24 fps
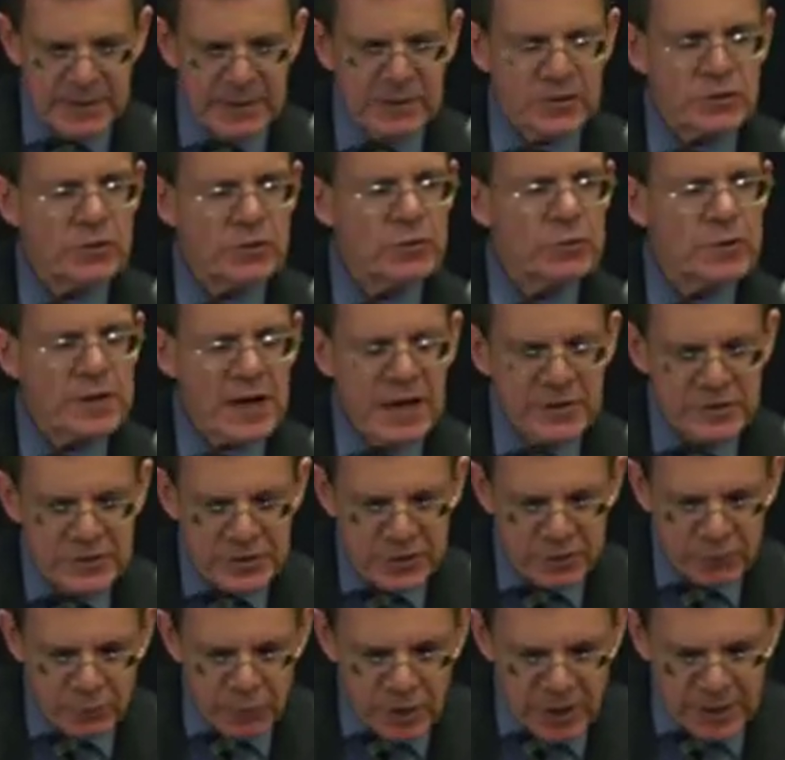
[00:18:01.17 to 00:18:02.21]
In
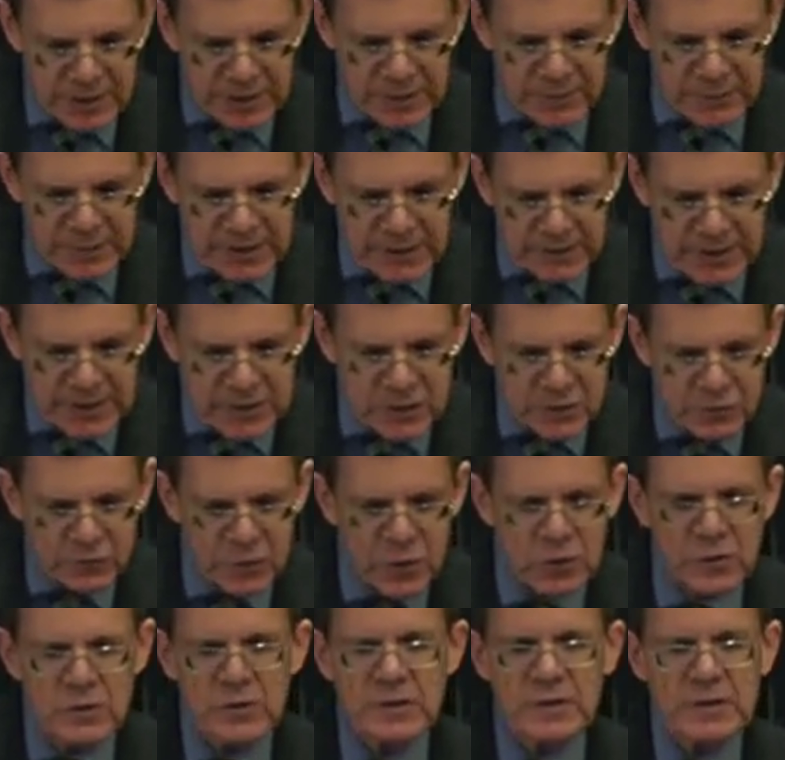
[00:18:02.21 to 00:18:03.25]
2001, the Middle East
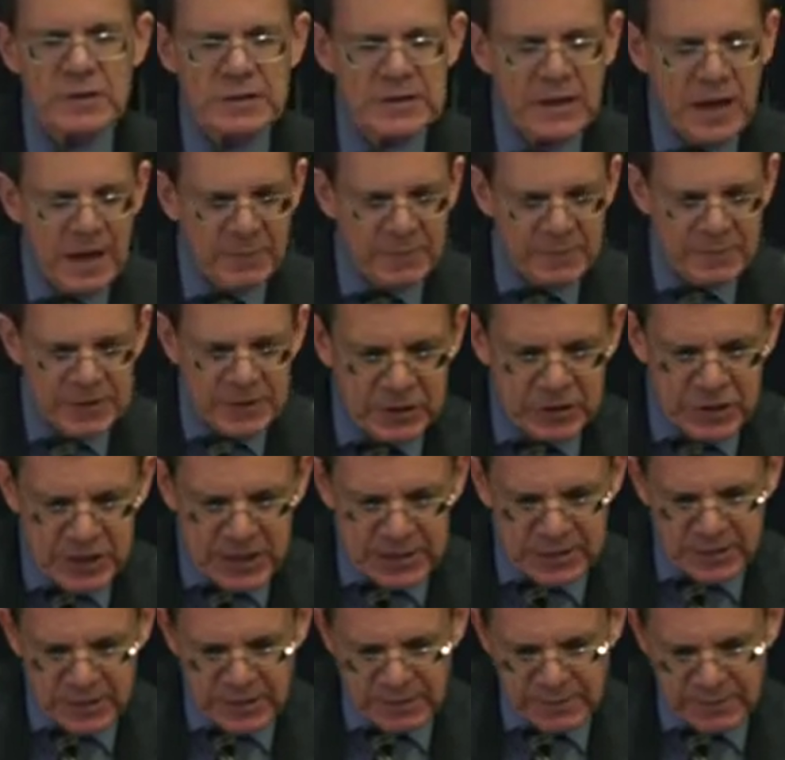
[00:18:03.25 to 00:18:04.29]
rose to the top
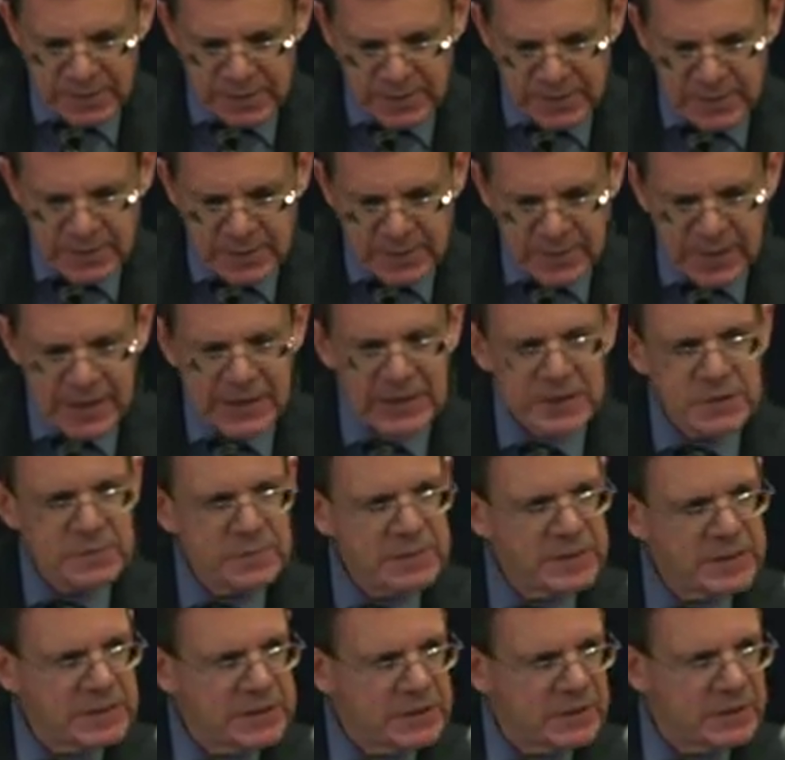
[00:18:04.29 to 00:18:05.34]
agenda, and it's
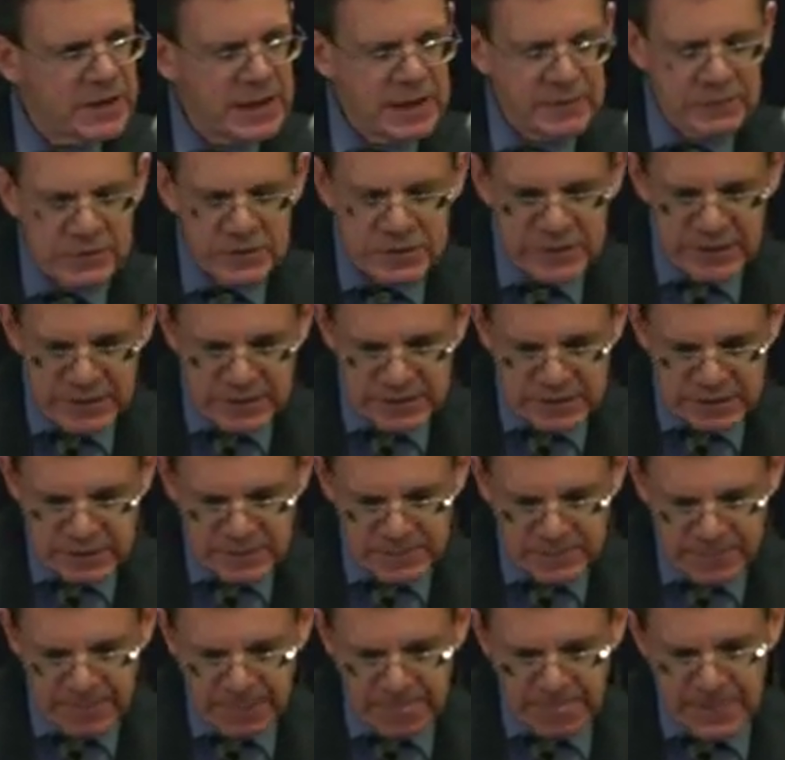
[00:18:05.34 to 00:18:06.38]
been there ever since.
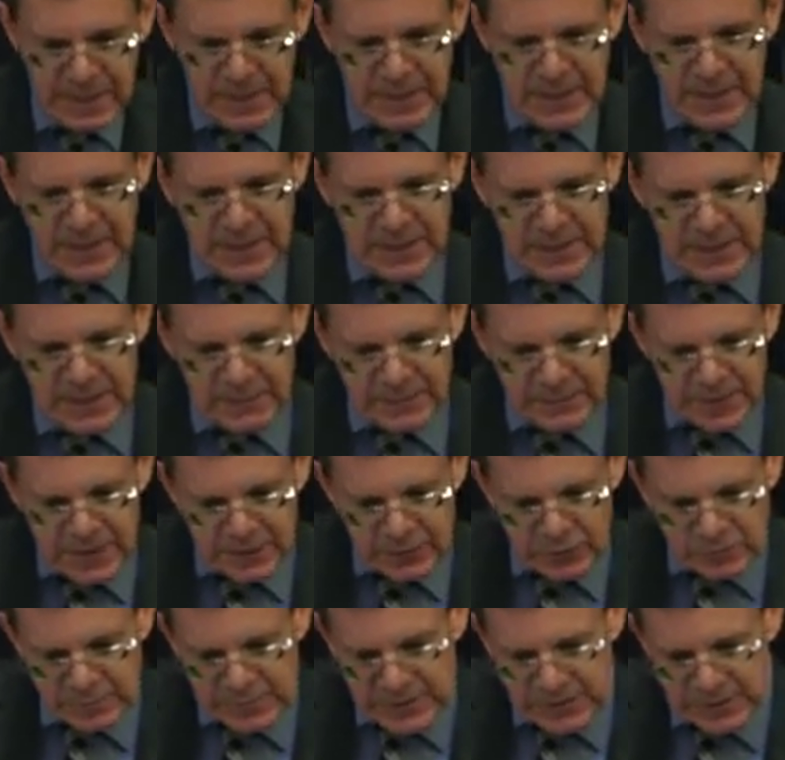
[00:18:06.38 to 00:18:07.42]
The
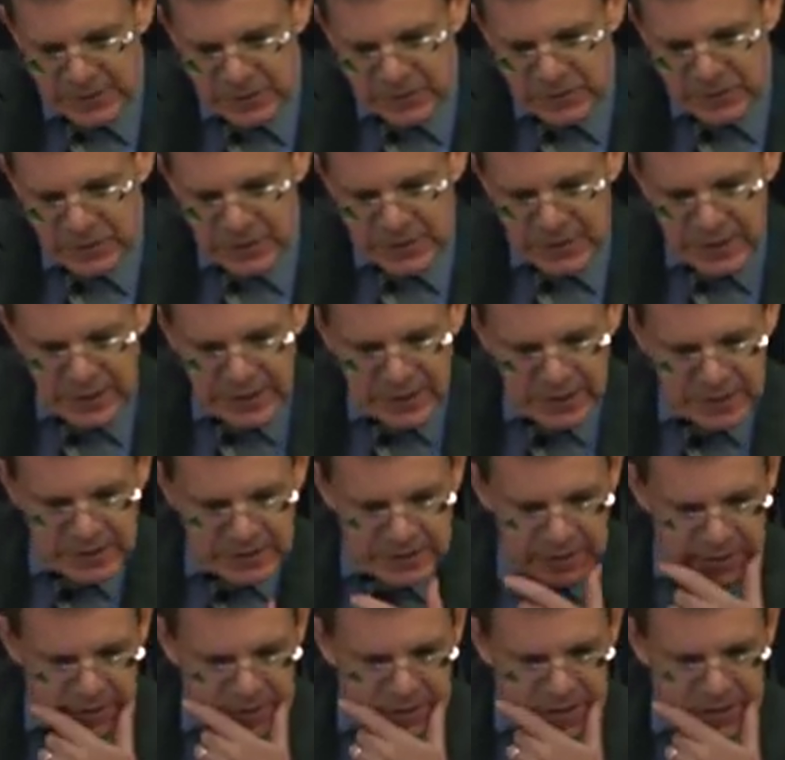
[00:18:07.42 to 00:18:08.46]
effect on Middle Eastern
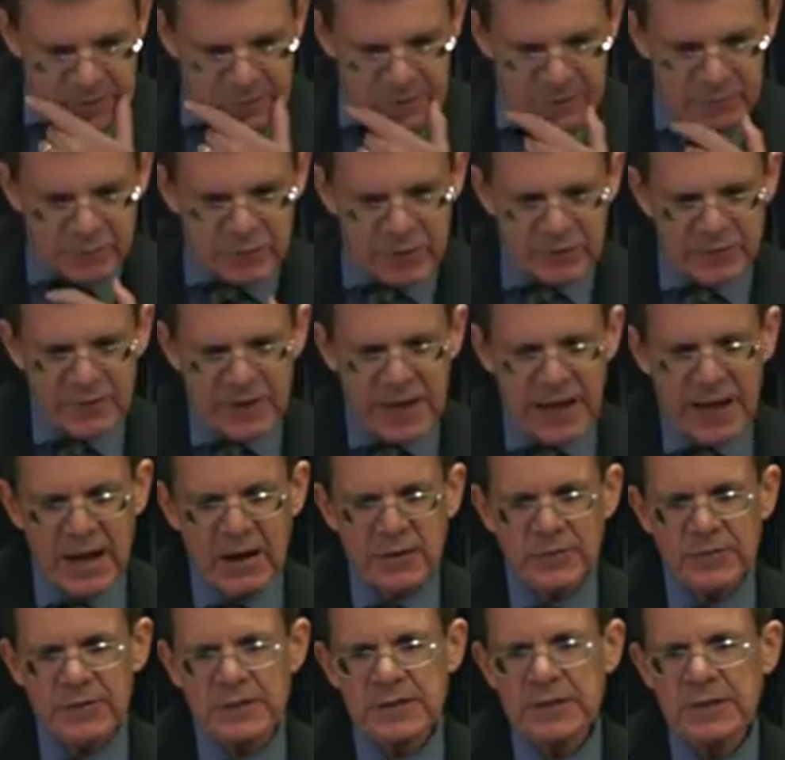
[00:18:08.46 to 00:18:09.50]
studies has been
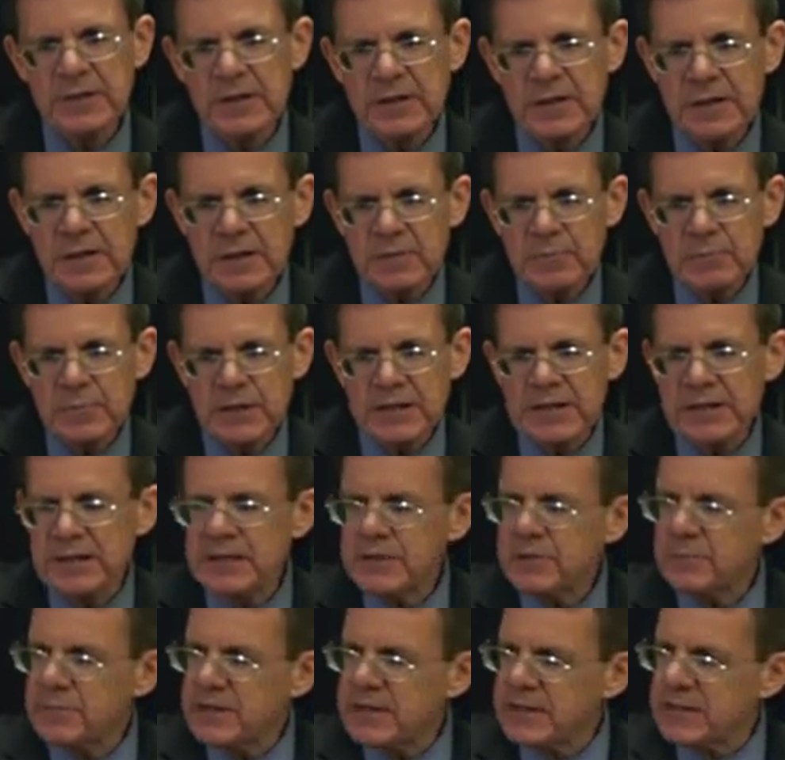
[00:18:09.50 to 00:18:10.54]
profound, but it
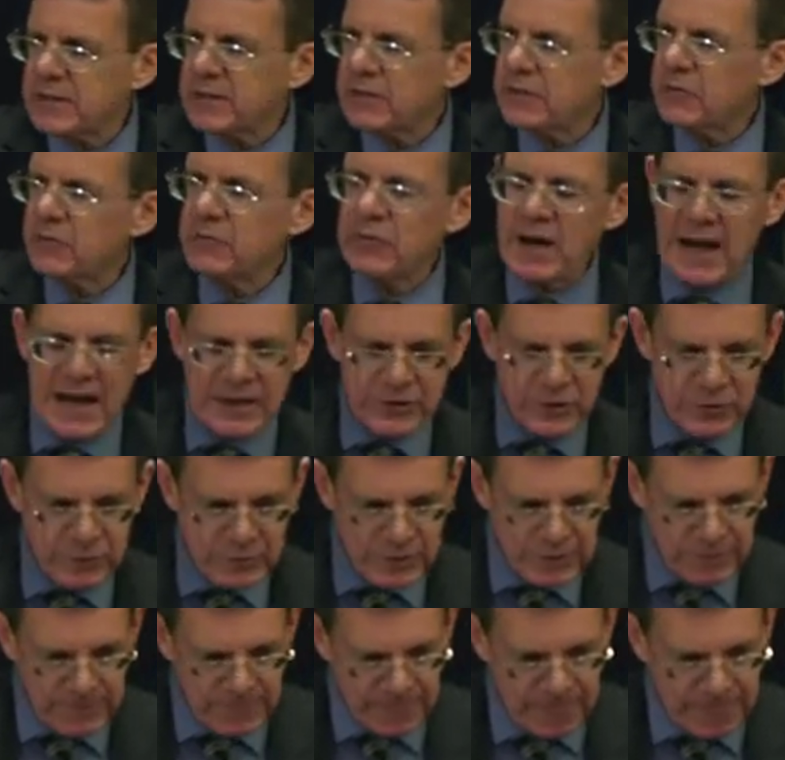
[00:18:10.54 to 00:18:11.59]
has been
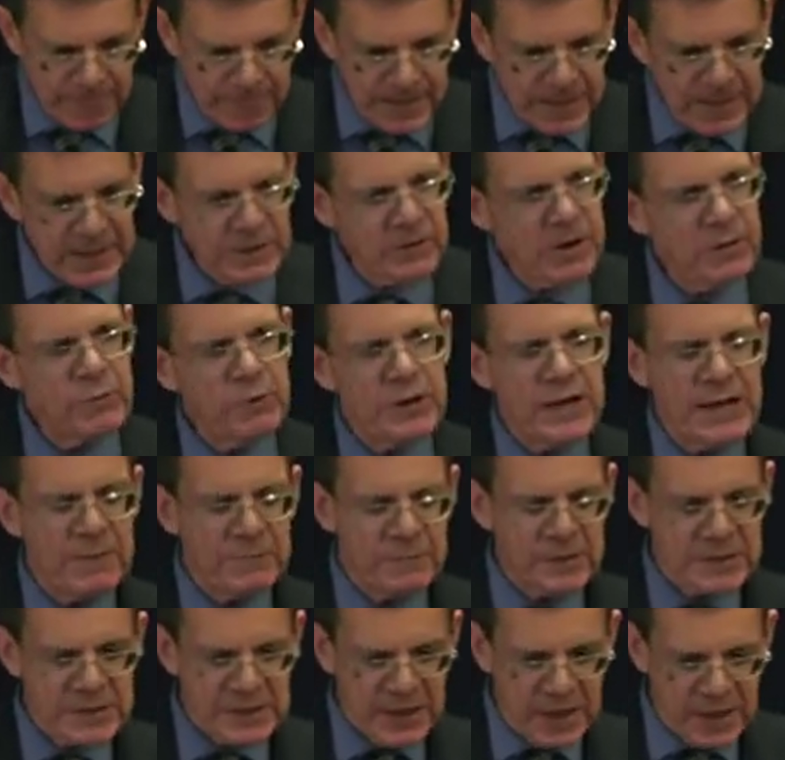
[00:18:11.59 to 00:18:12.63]
gradual. And here I want to
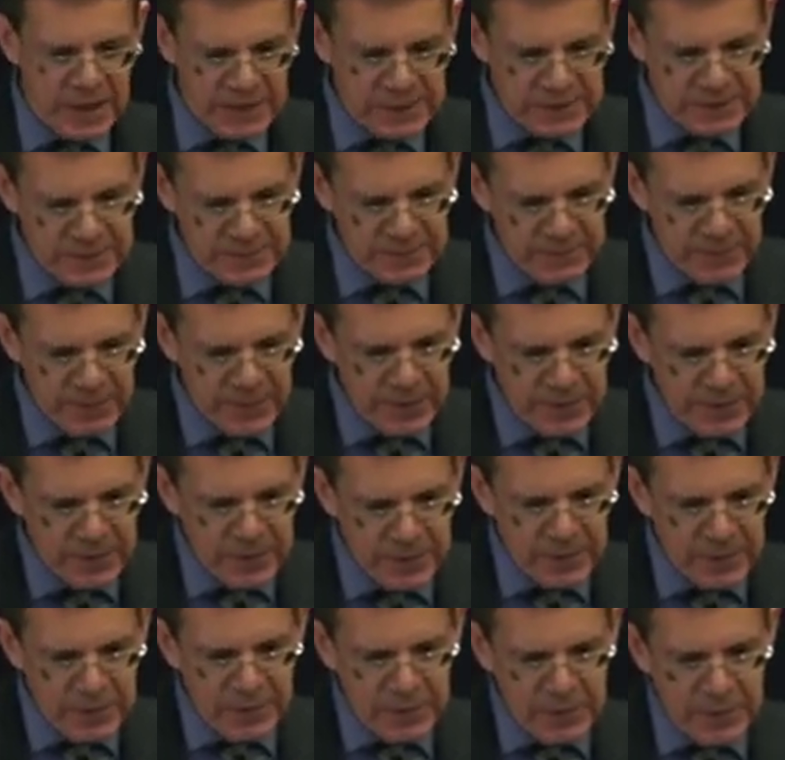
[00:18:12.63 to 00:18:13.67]
emphasize
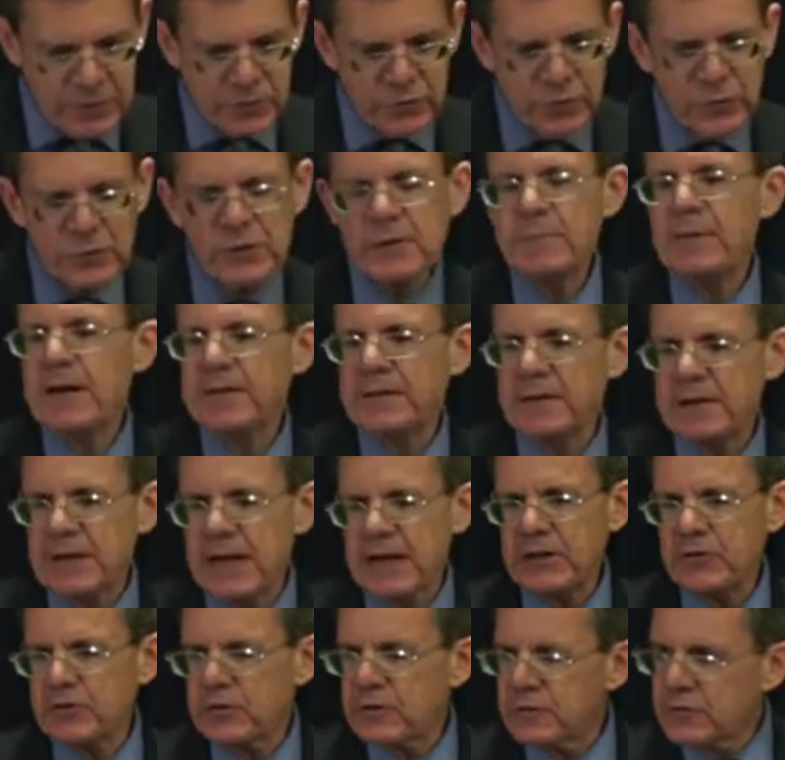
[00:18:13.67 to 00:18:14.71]
the truth about the
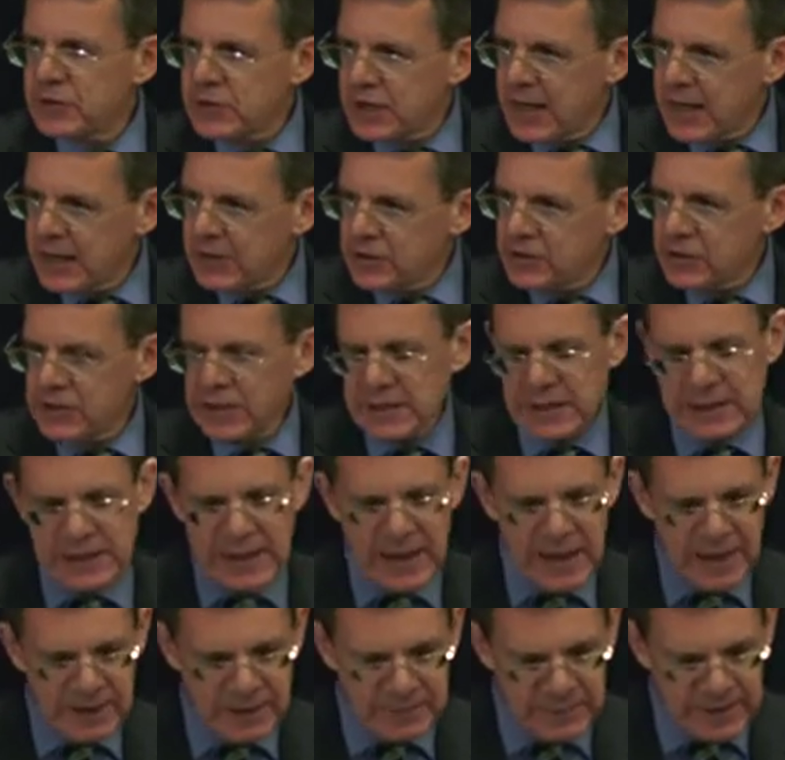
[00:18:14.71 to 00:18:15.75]
nature of change in the
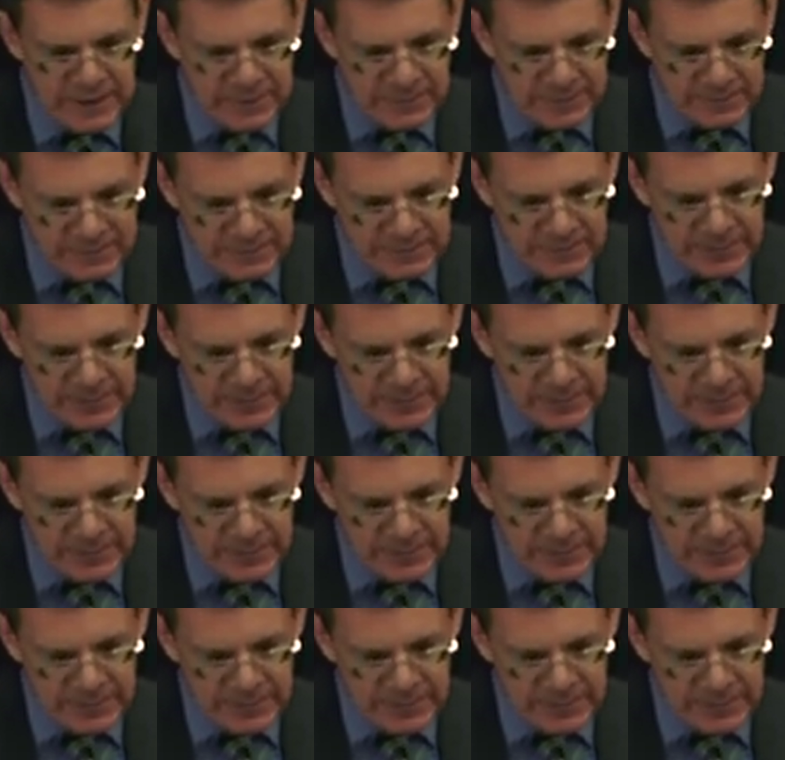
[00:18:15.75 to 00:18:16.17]
academy.